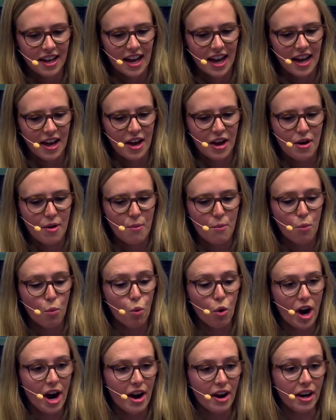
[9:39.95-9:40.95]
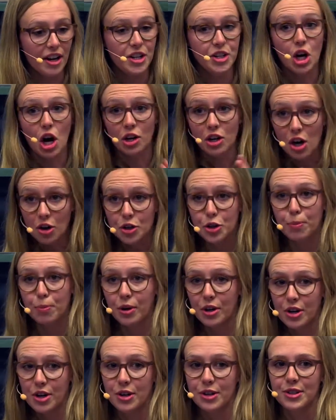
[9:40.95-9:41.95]
um, where young
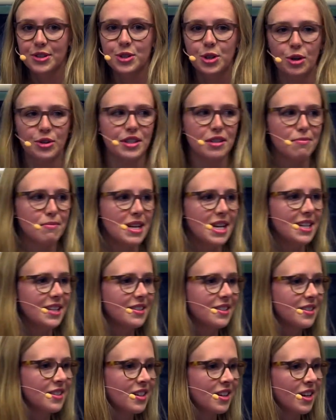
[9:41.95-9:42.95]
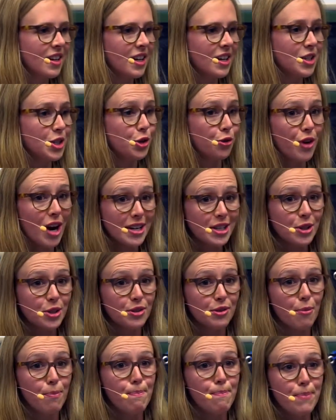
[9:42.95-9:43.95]
entrepreneurs got to meet
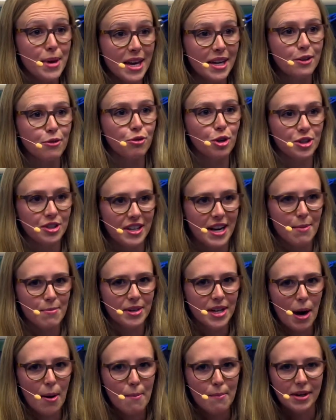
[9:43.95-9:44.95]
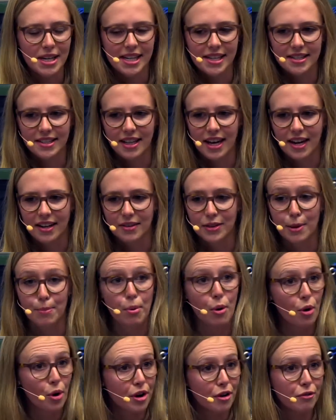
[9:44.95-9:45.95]
directors of big Rotterdam companies like the
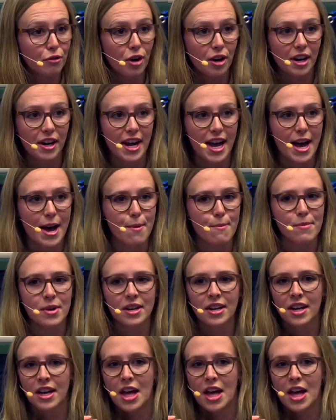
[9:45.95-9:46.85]
Port of Rotterdam,